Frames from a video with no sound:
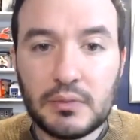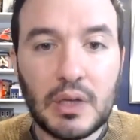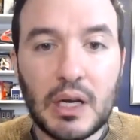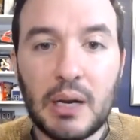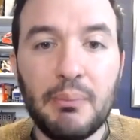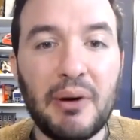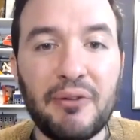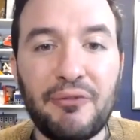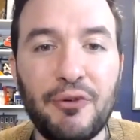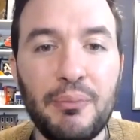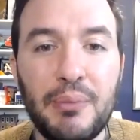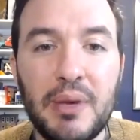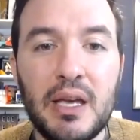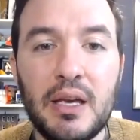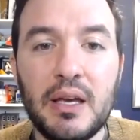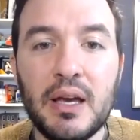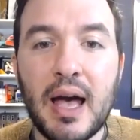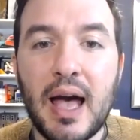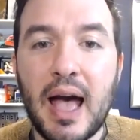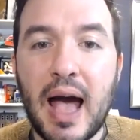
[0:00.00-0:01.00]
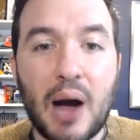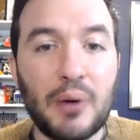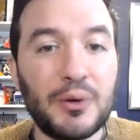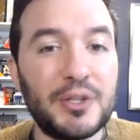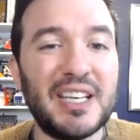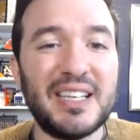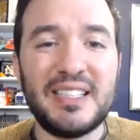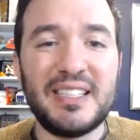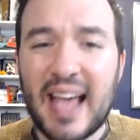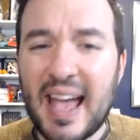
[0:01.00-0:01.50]
But for me, I would
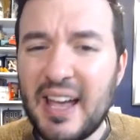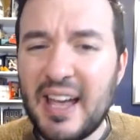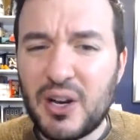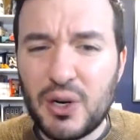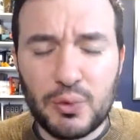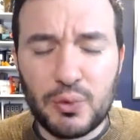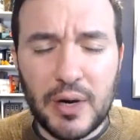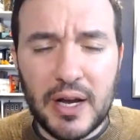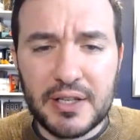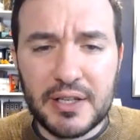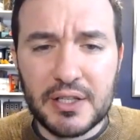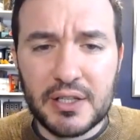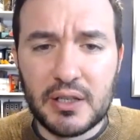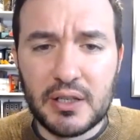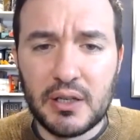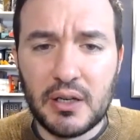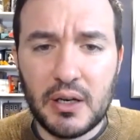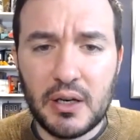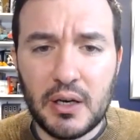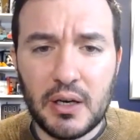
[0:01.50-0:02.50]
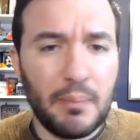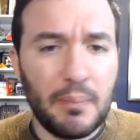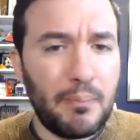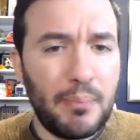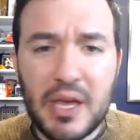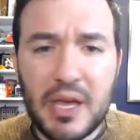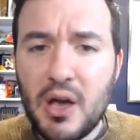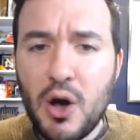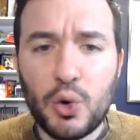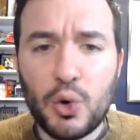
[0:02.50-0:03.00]
say take a risk,
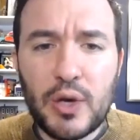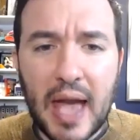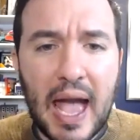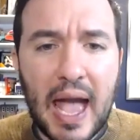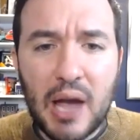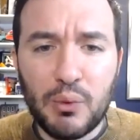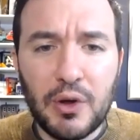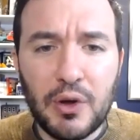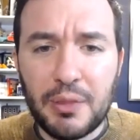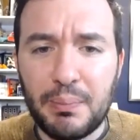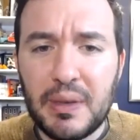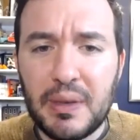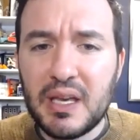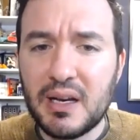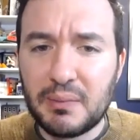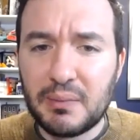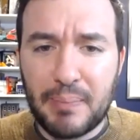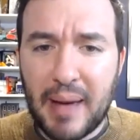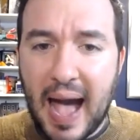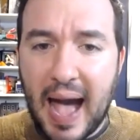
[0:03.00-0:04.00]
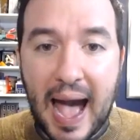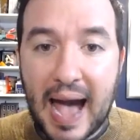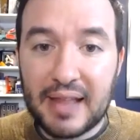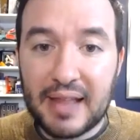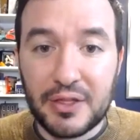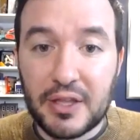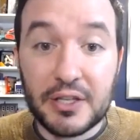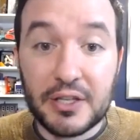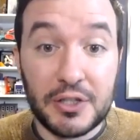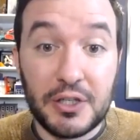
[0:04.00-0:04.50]
be okay with being
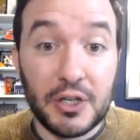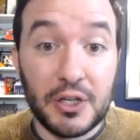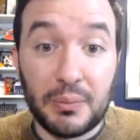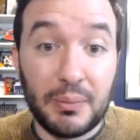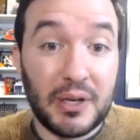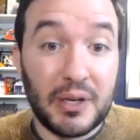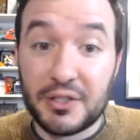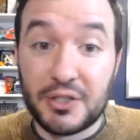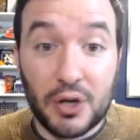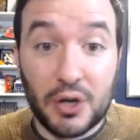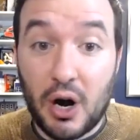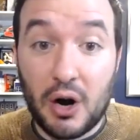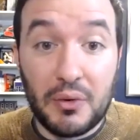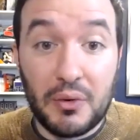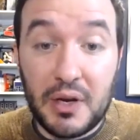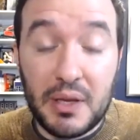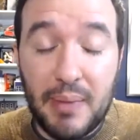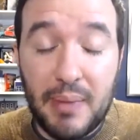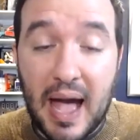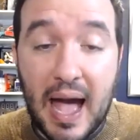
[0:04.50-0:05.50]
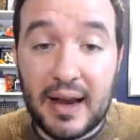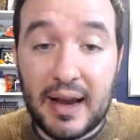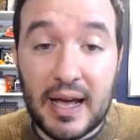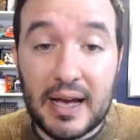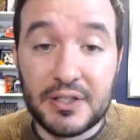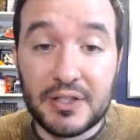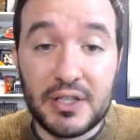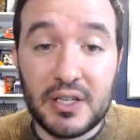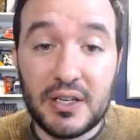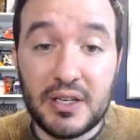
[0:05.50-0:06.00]
bad this year because you're already bad
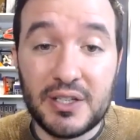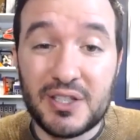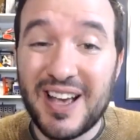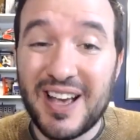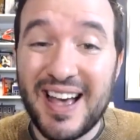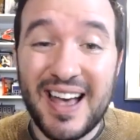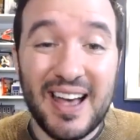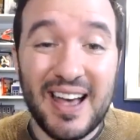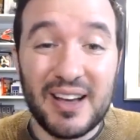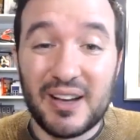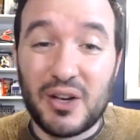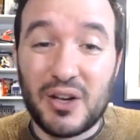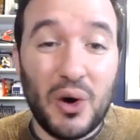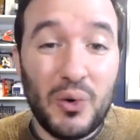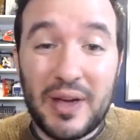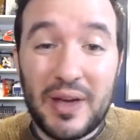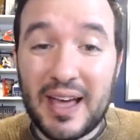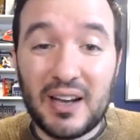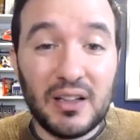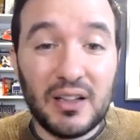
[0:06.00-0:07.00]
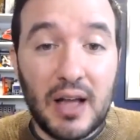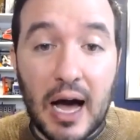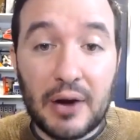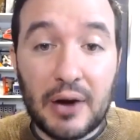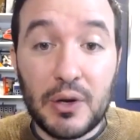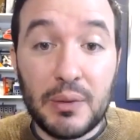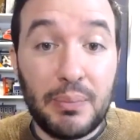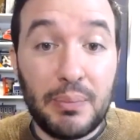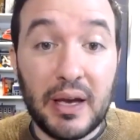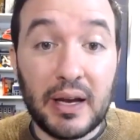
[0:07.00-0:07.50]
as is. Go get a
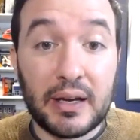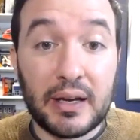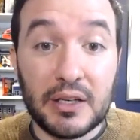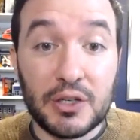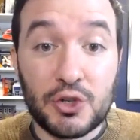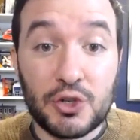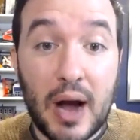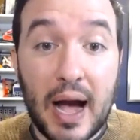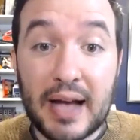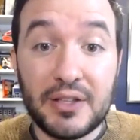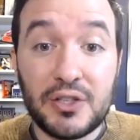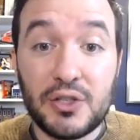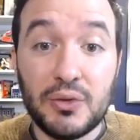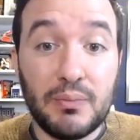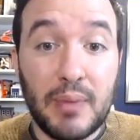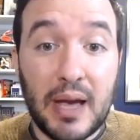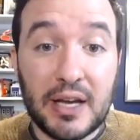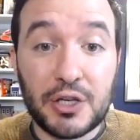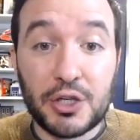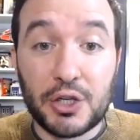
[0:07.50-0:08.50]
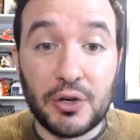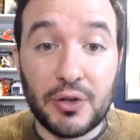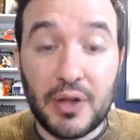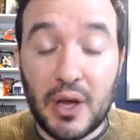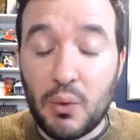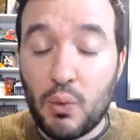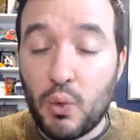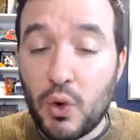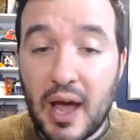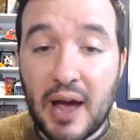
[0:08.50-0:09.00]
lottery pick and try to make sure
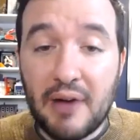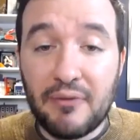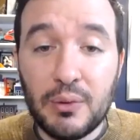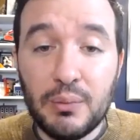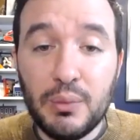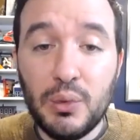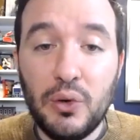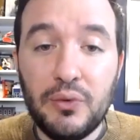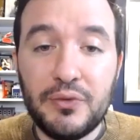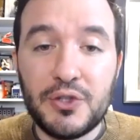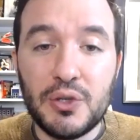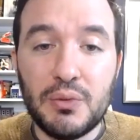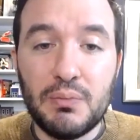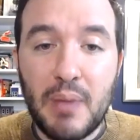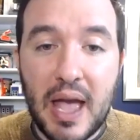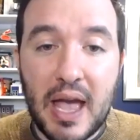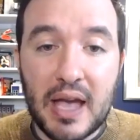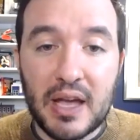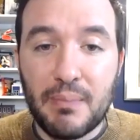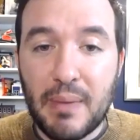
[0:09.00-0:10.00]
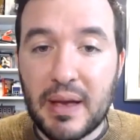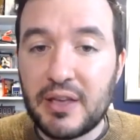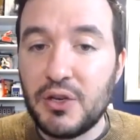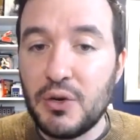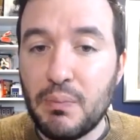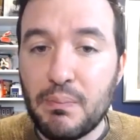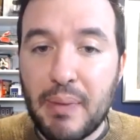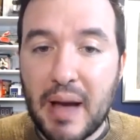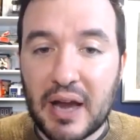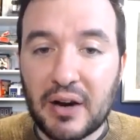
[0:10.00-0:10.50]
that whatever moves you make make you
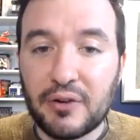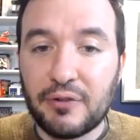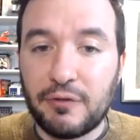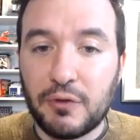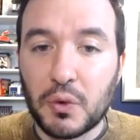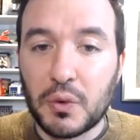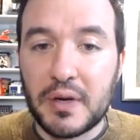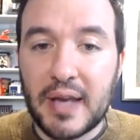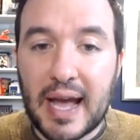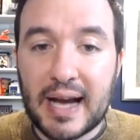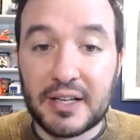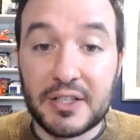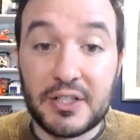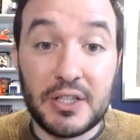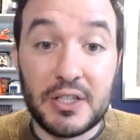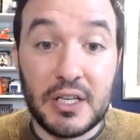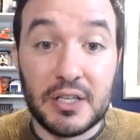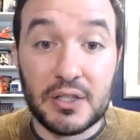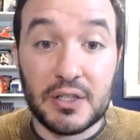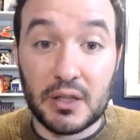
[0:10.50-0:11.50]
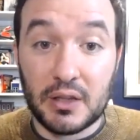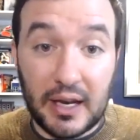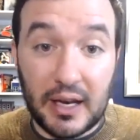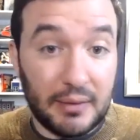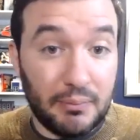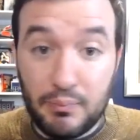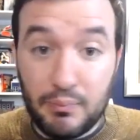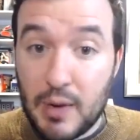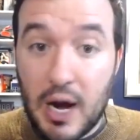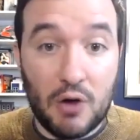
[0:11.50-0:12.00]
better for next season. Like
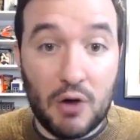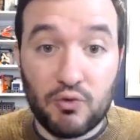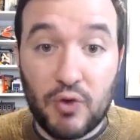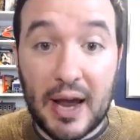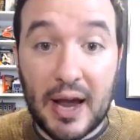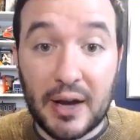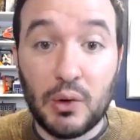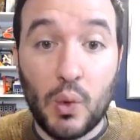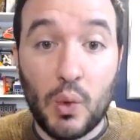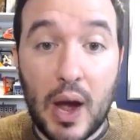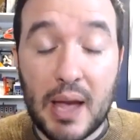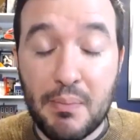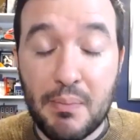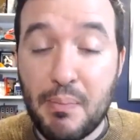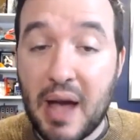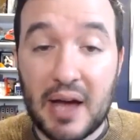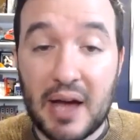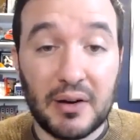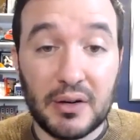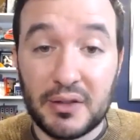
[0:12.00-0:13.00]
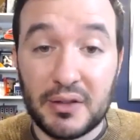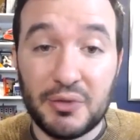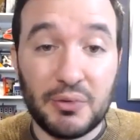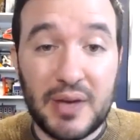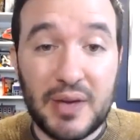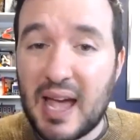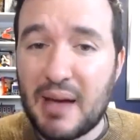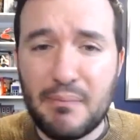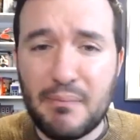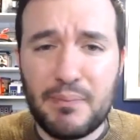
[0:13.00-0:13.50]
right away better. You
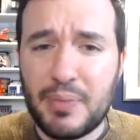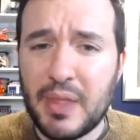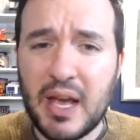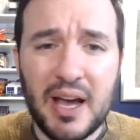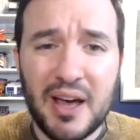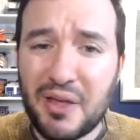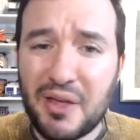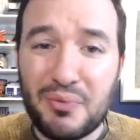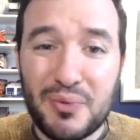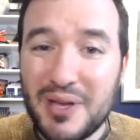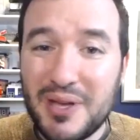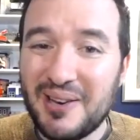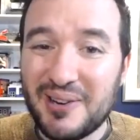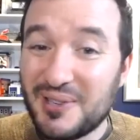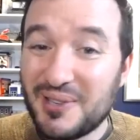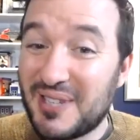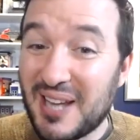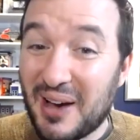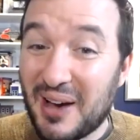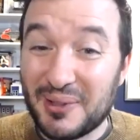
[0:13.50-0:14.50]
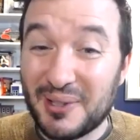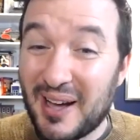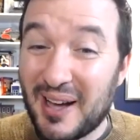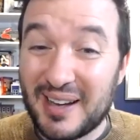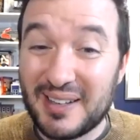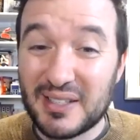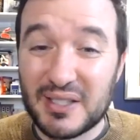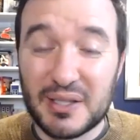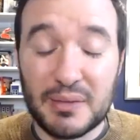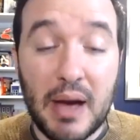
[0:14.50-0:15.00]
can't three years down the line
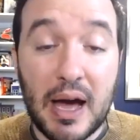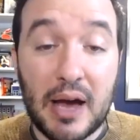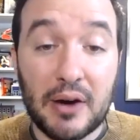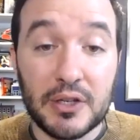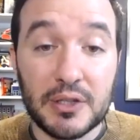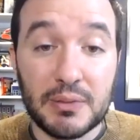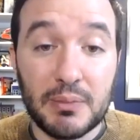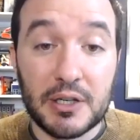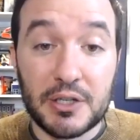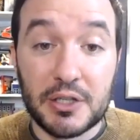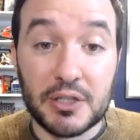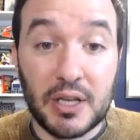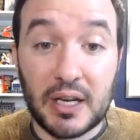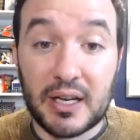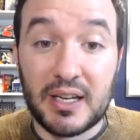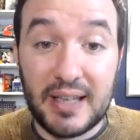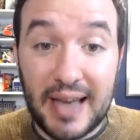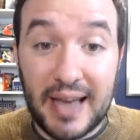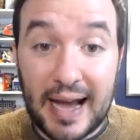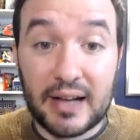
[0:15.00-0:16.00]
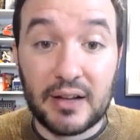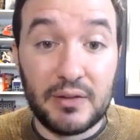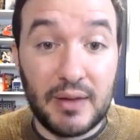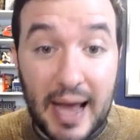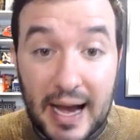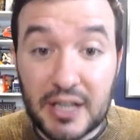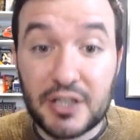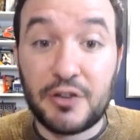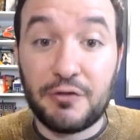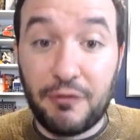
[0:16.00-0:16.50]
doesn't matter as much as like next
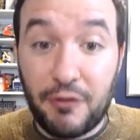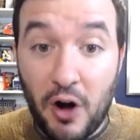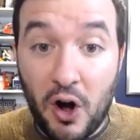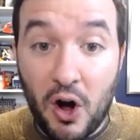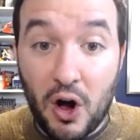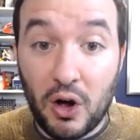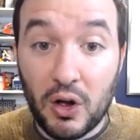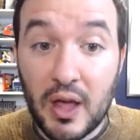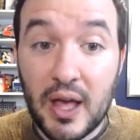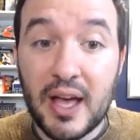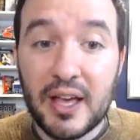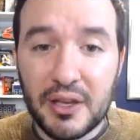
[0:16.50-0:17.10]
next fall.